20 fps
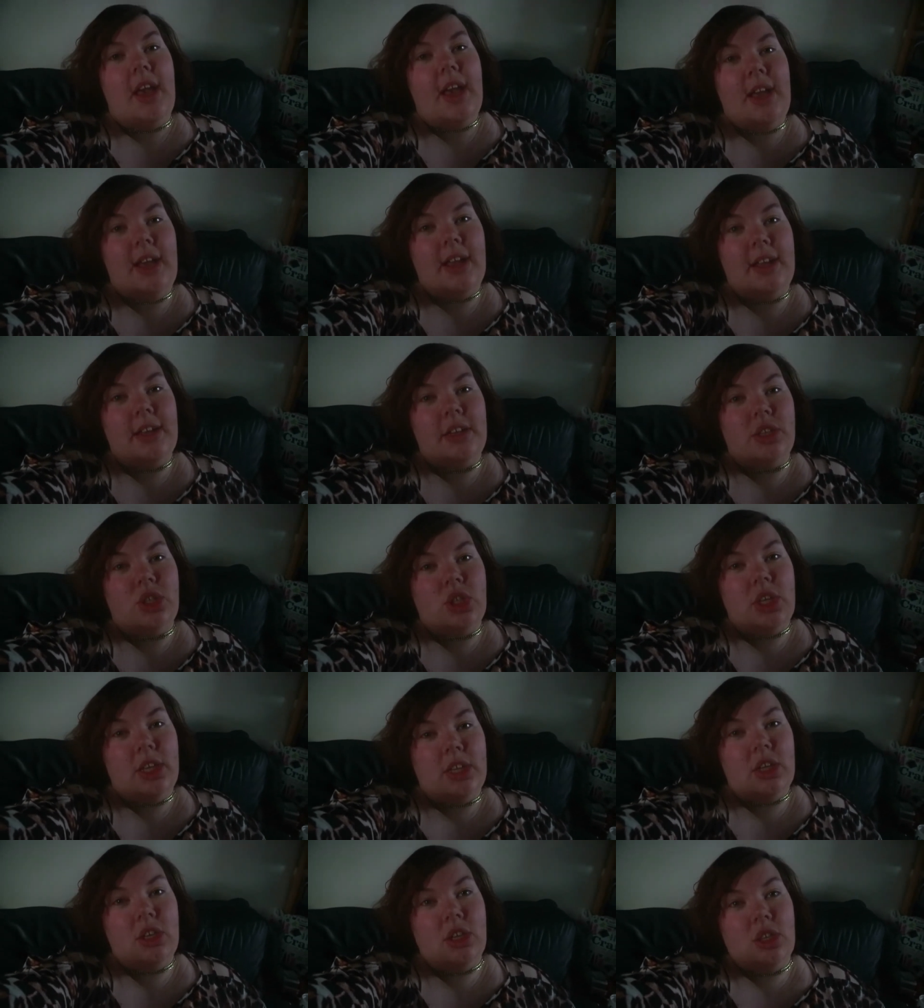and
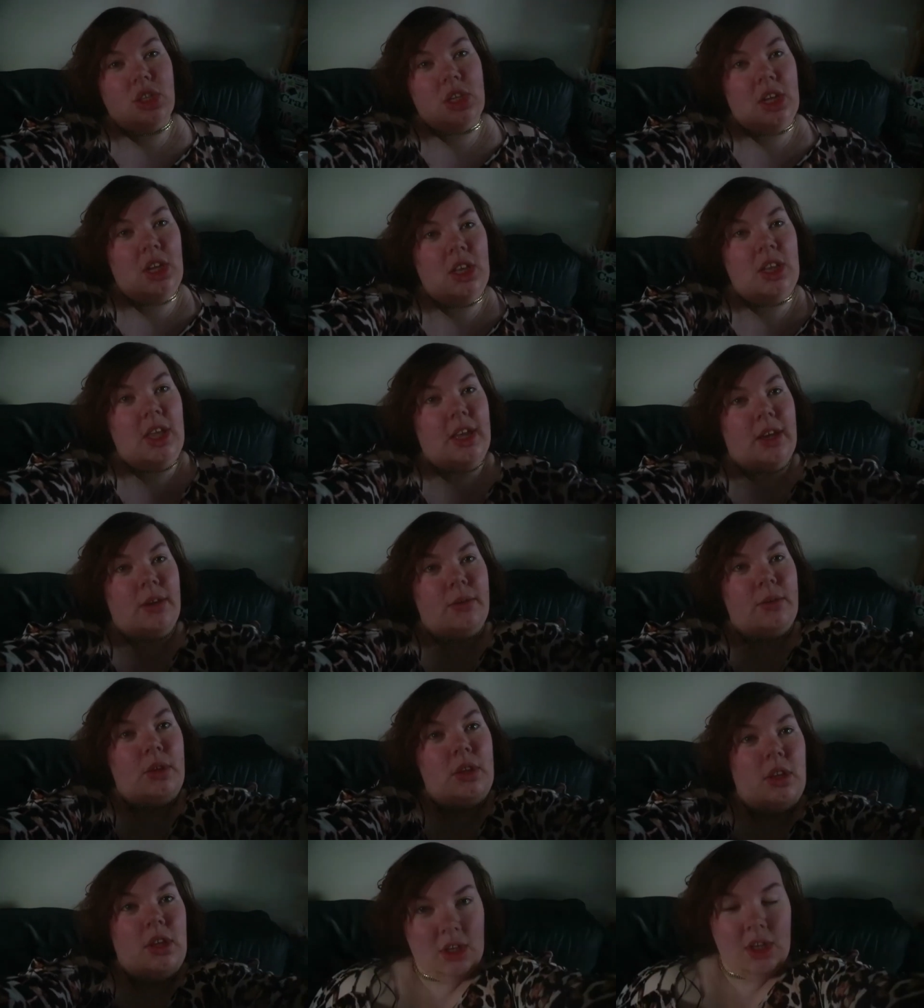check her channel
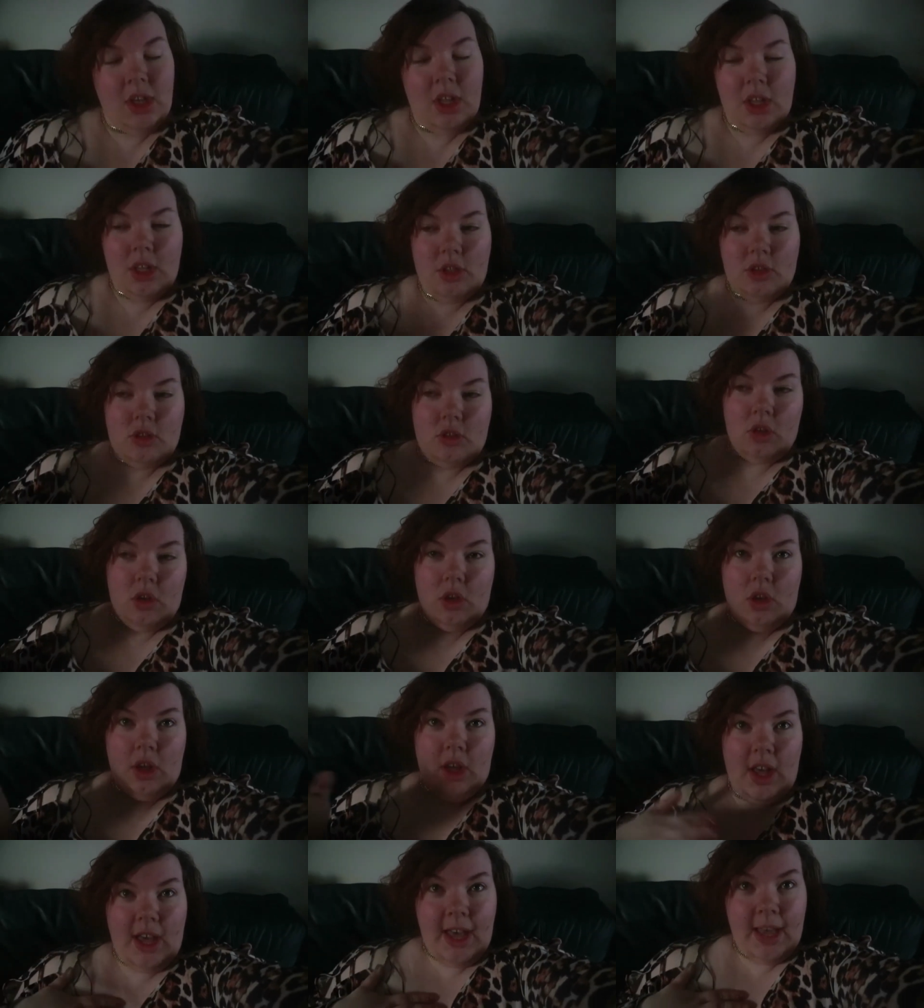out.
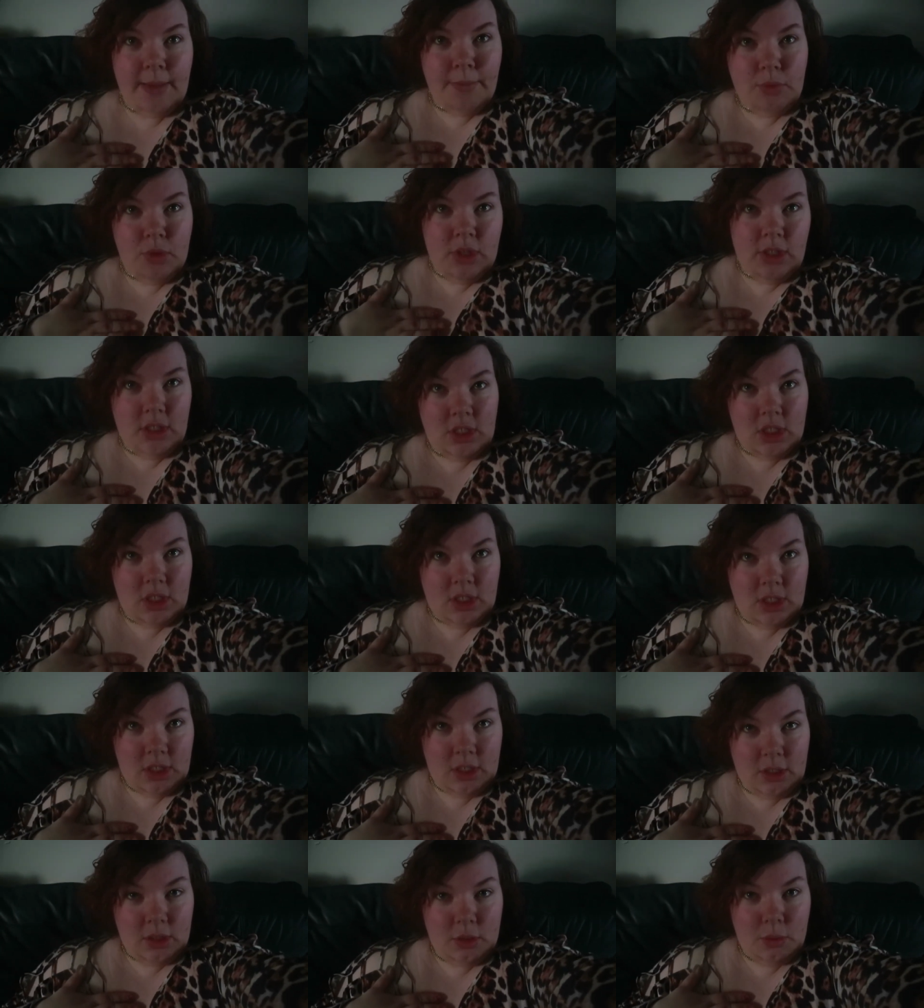So I'm going to
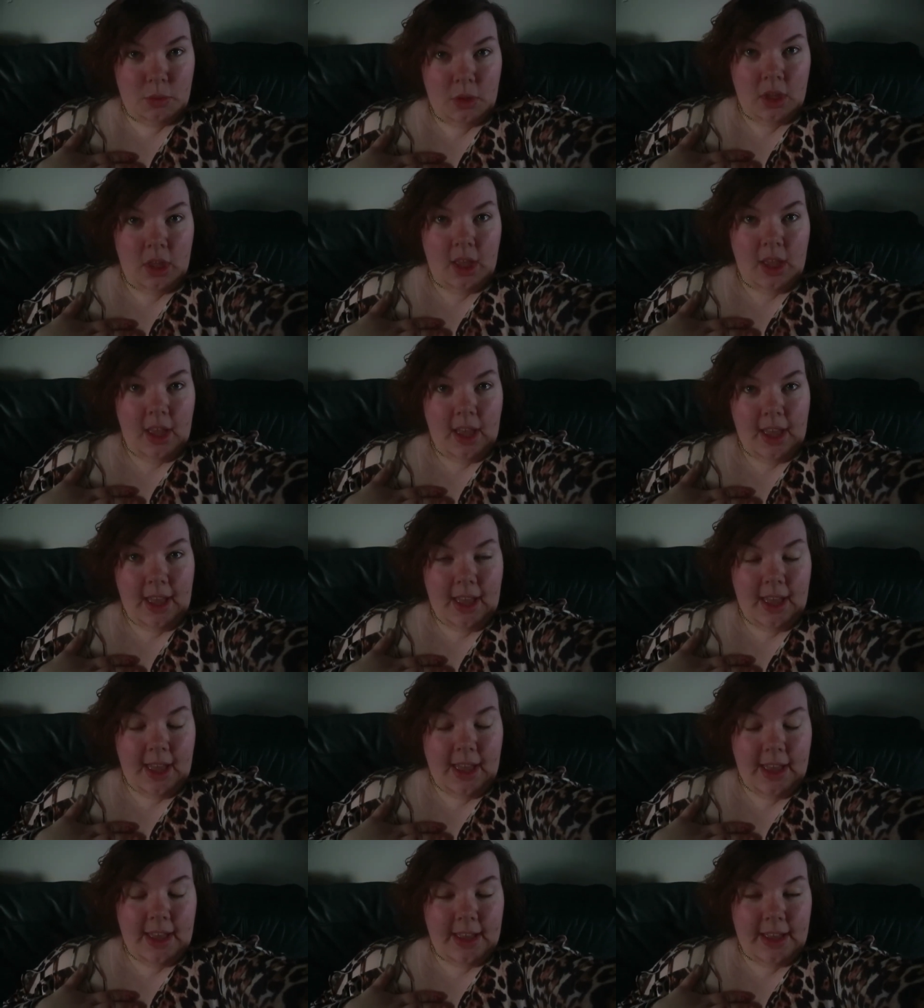do
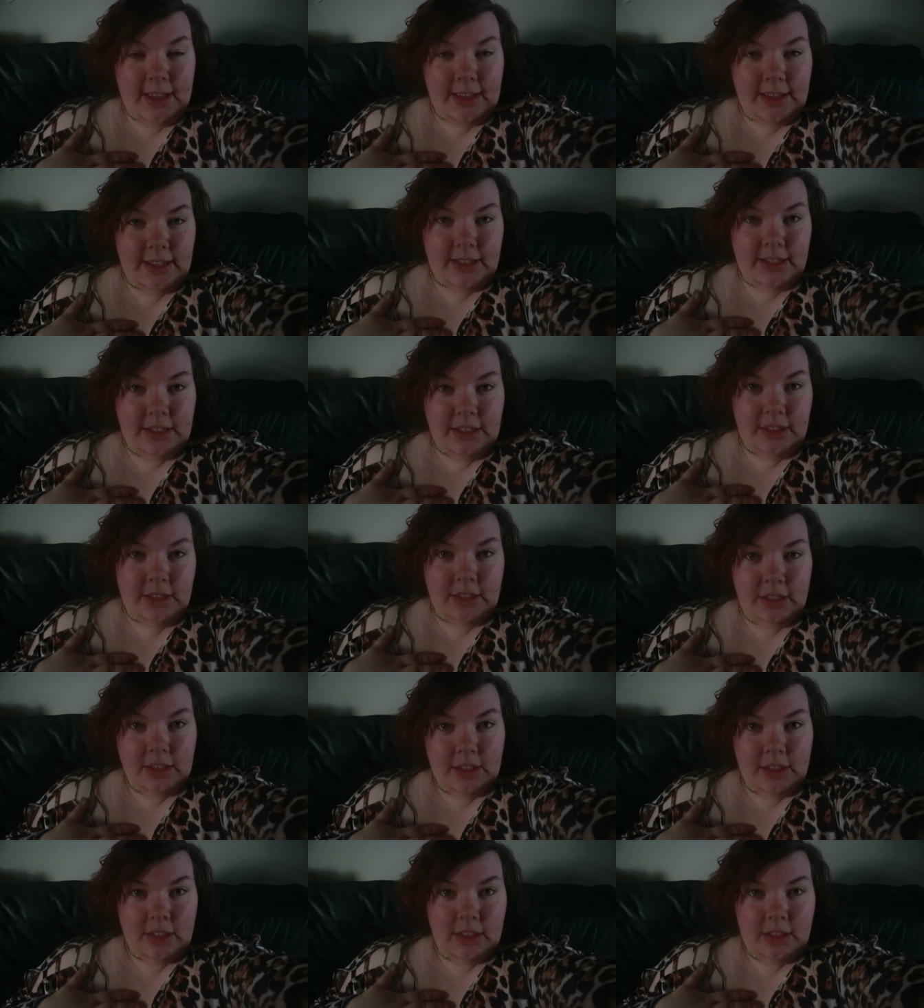a
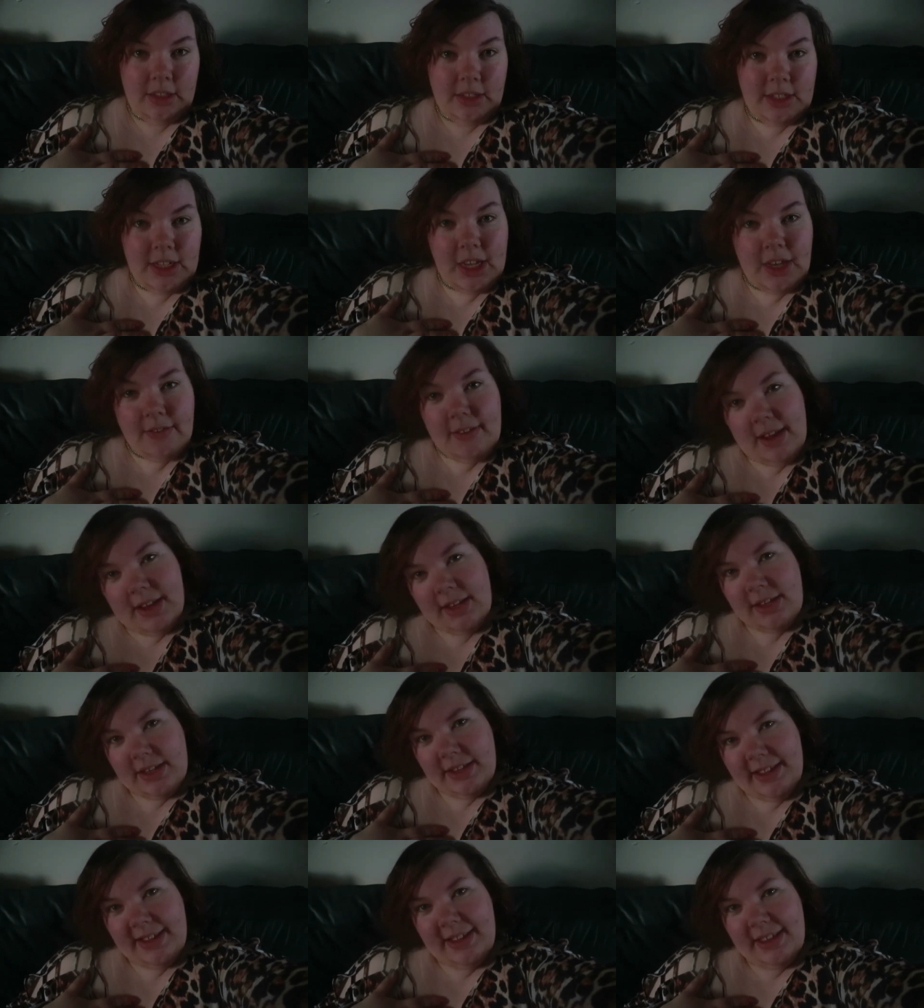Dear
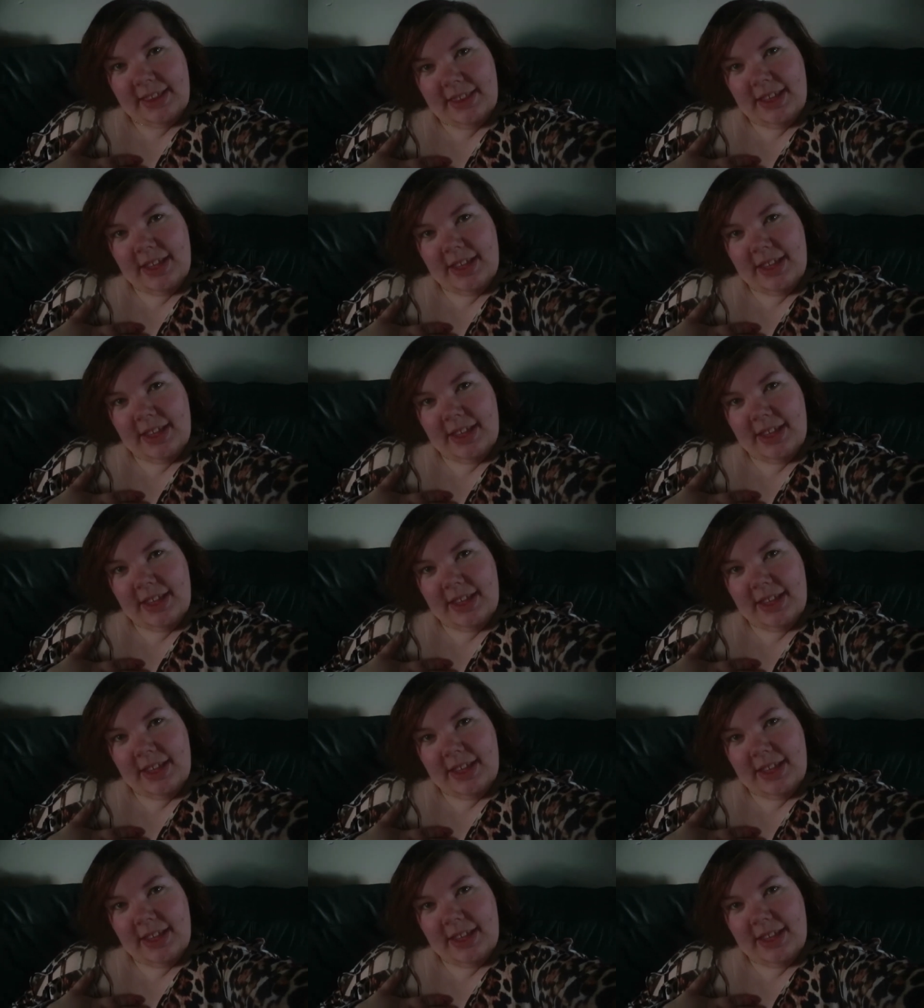Andie.